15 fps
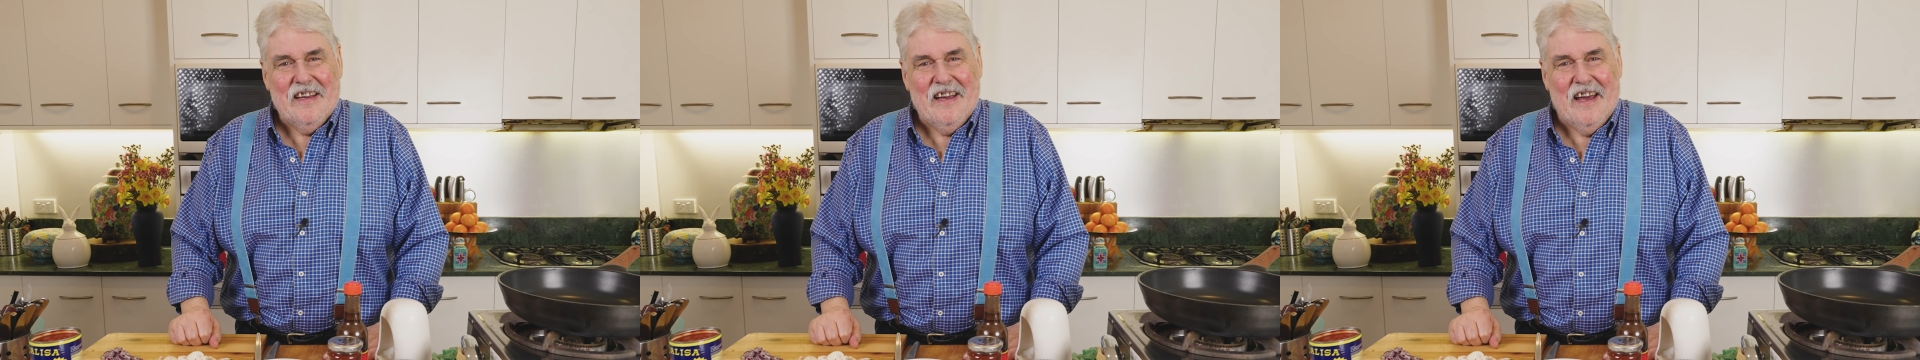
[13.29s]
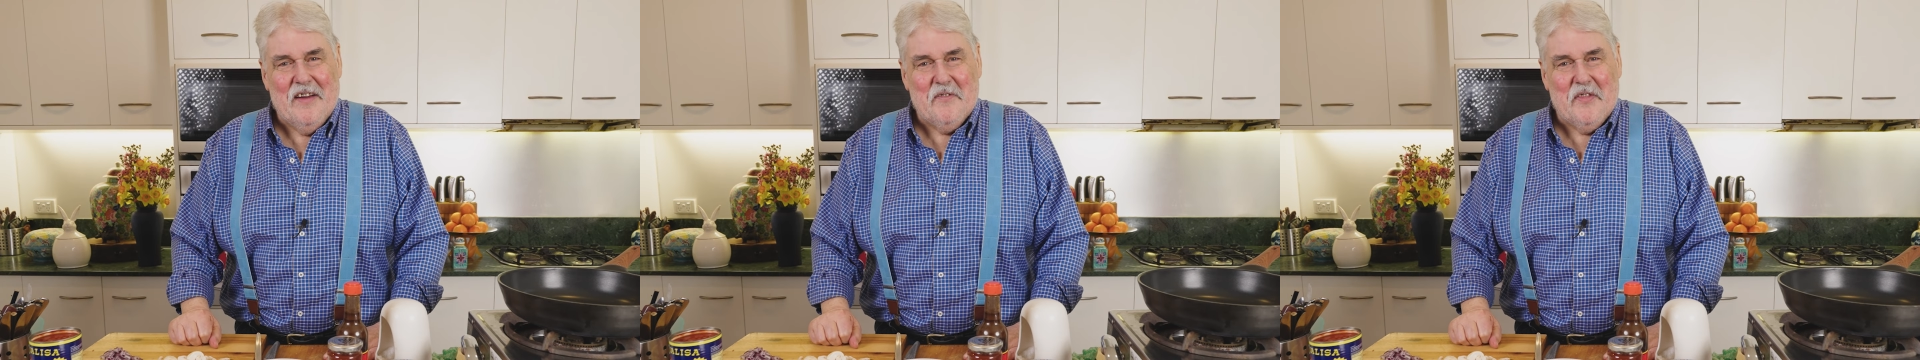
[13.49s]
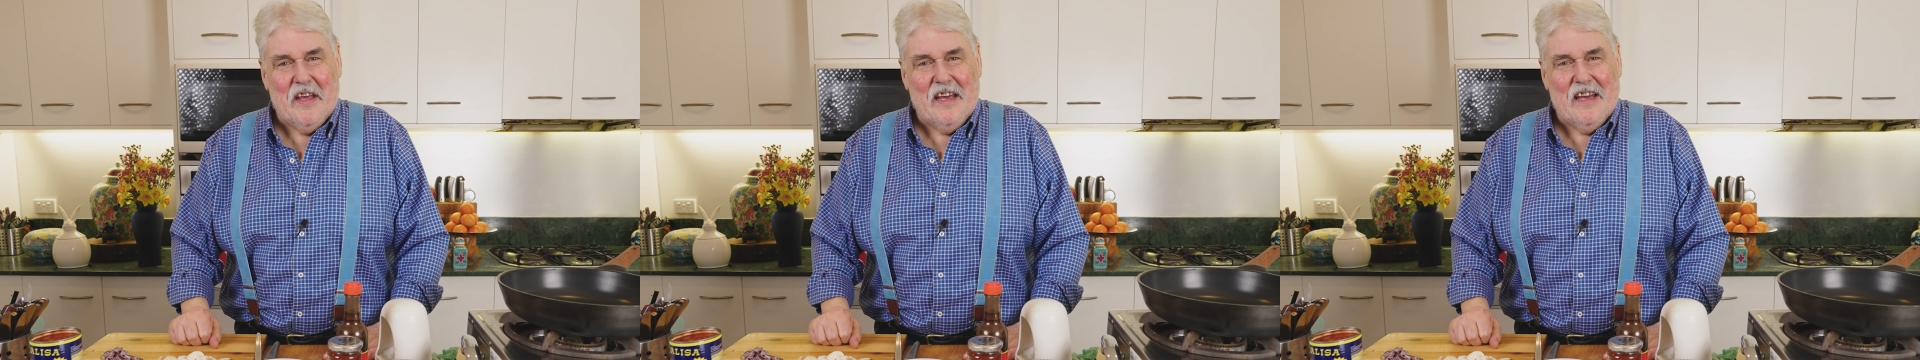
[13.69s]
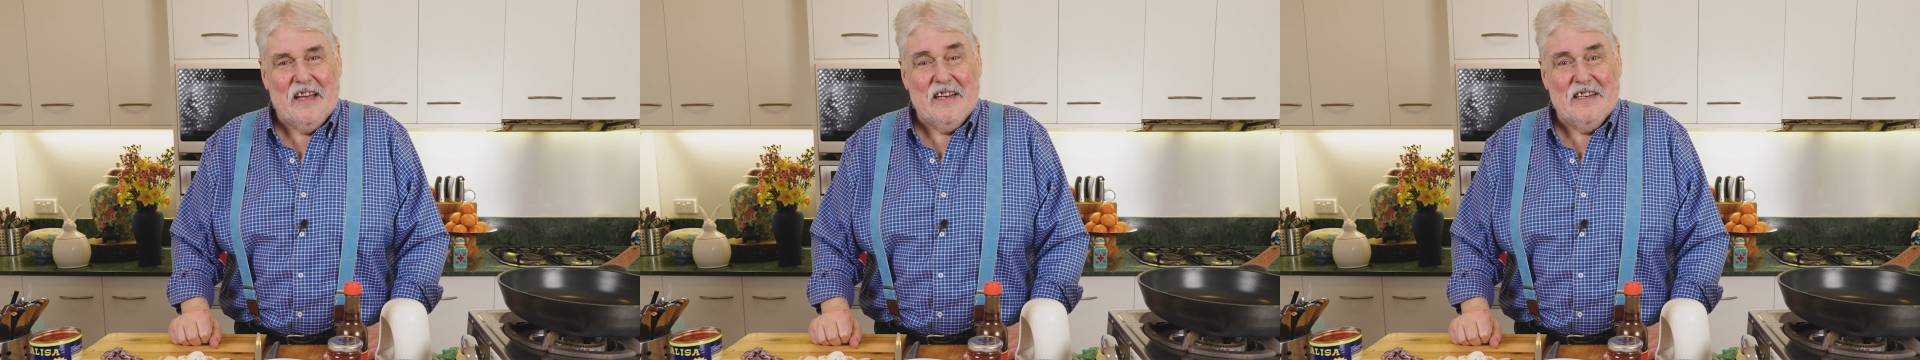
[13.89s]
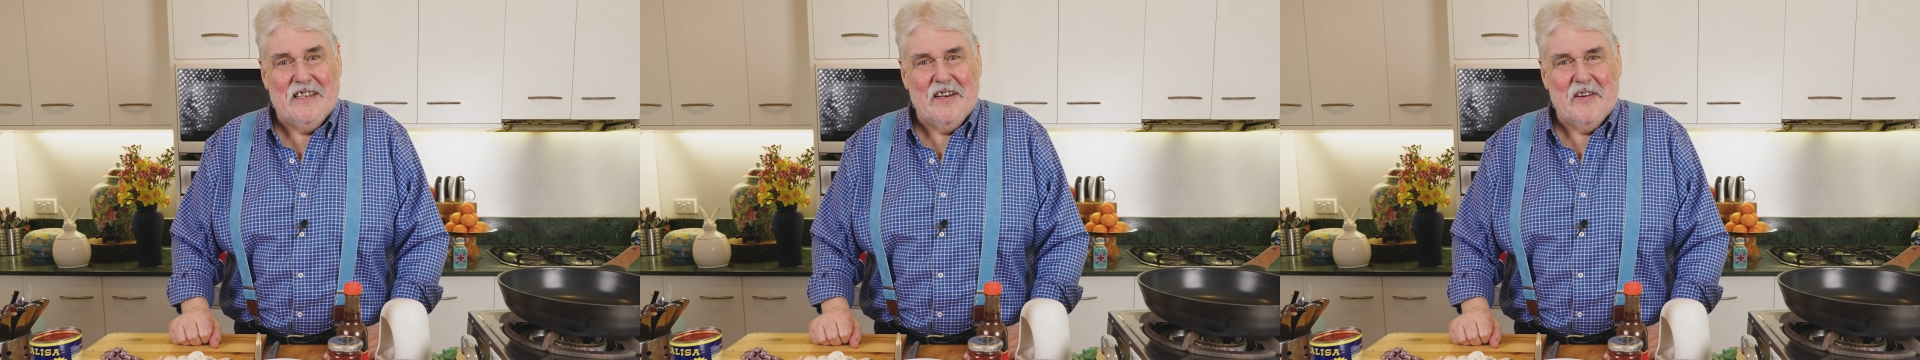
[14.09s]
have their
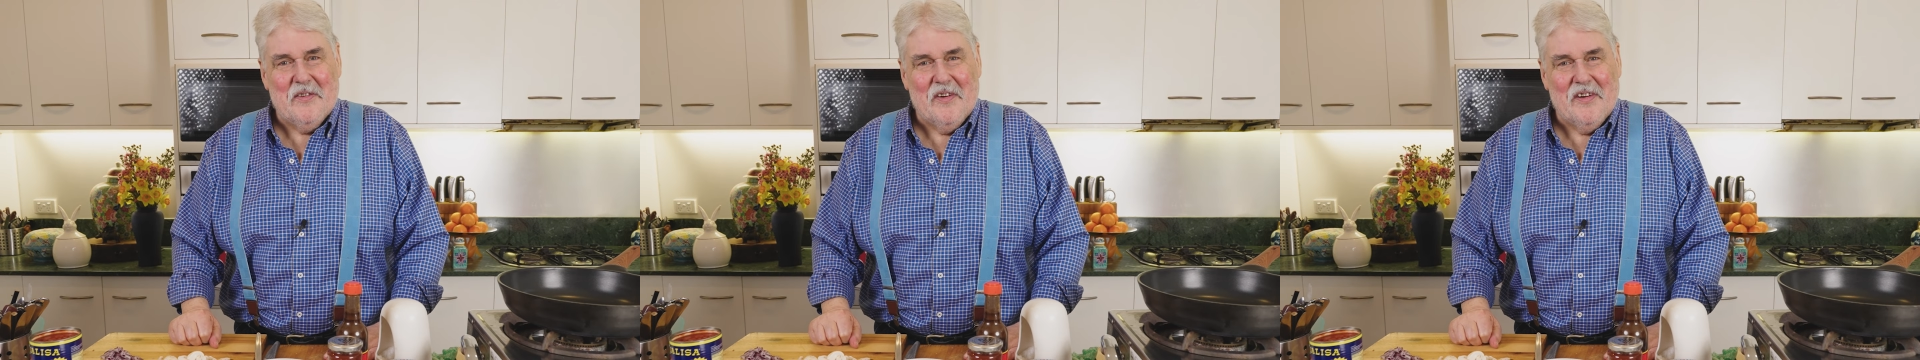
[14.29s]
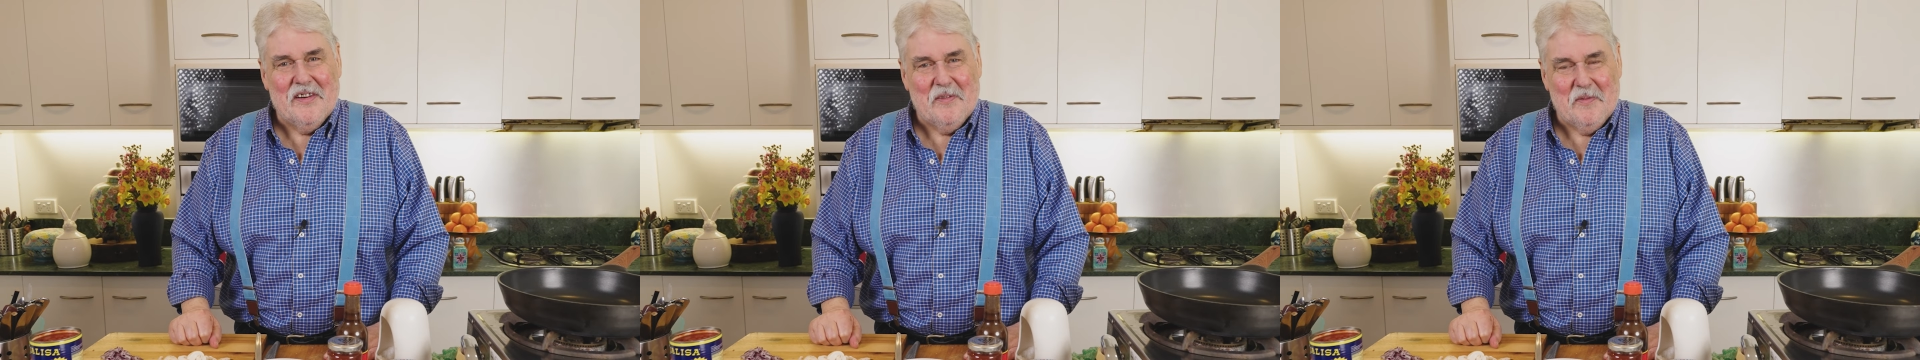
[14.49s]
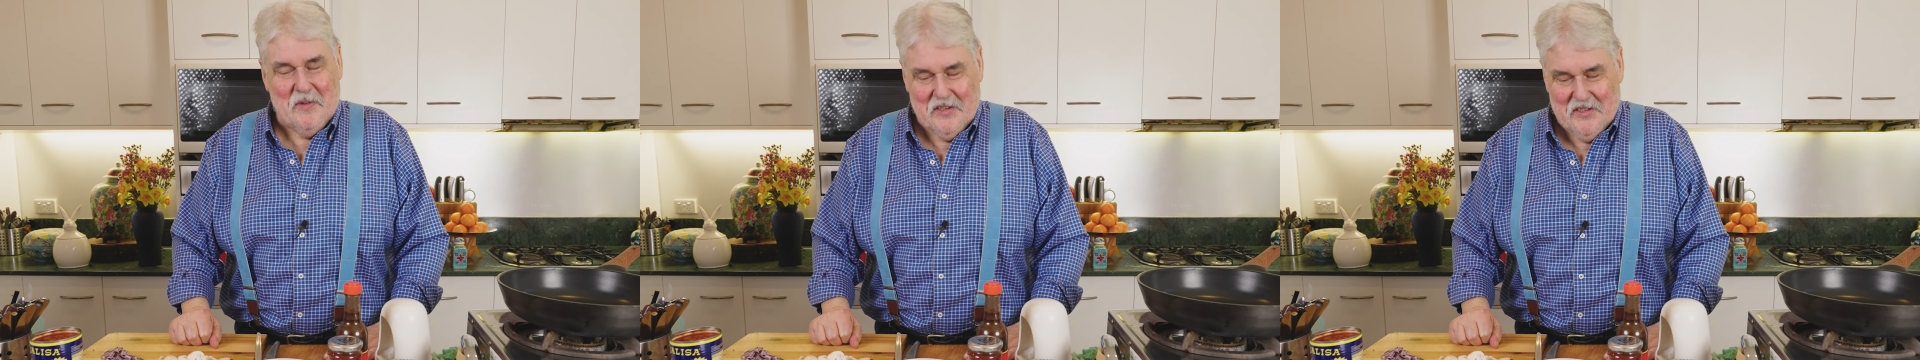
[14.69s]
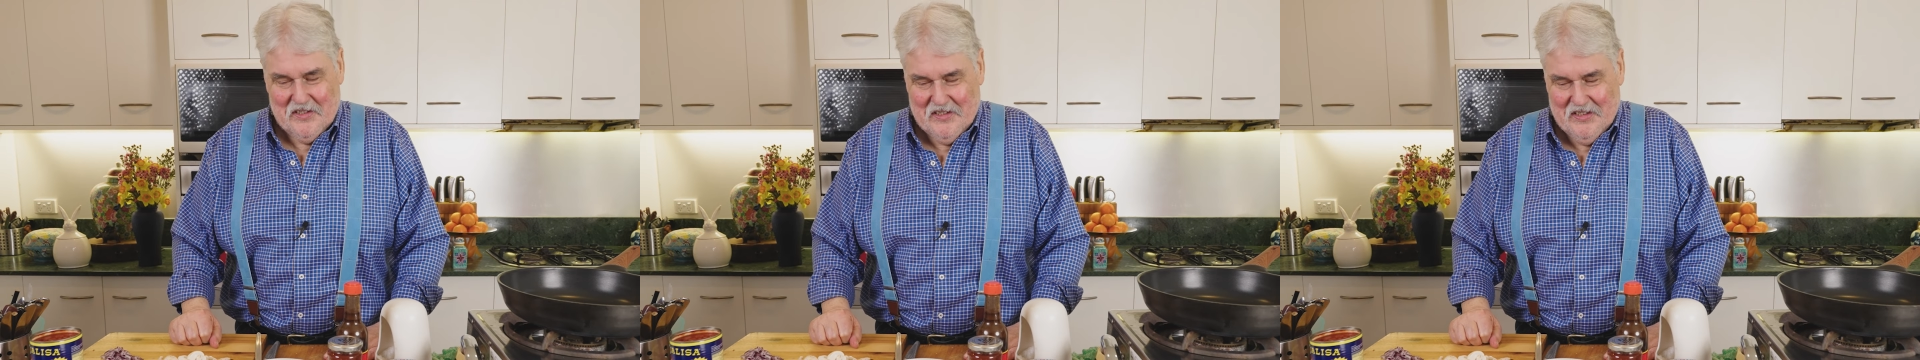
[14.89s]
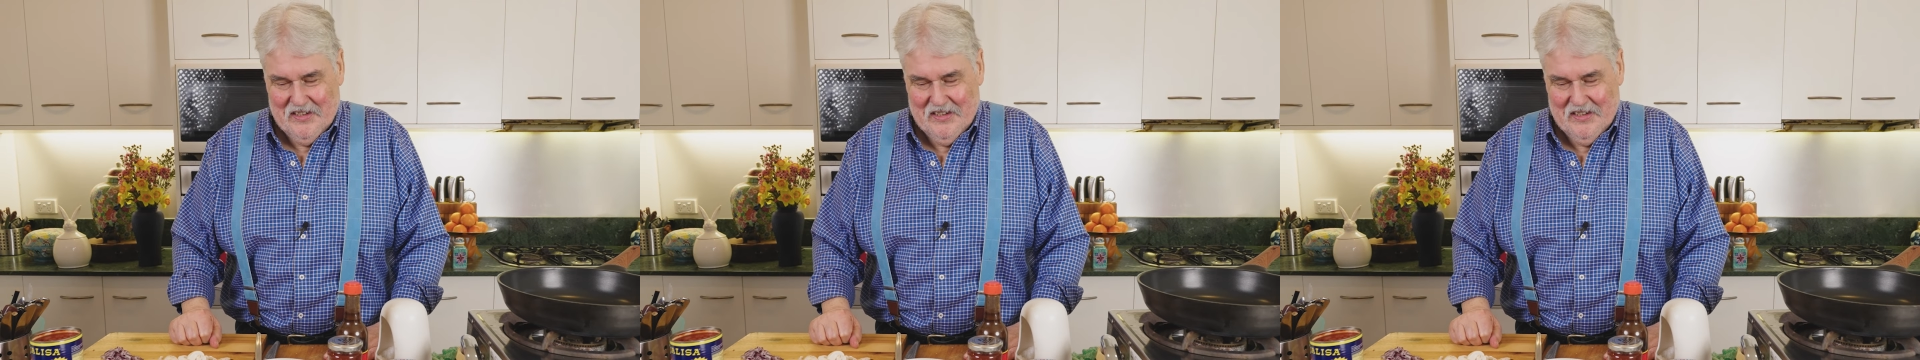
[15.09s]
dinner on and watch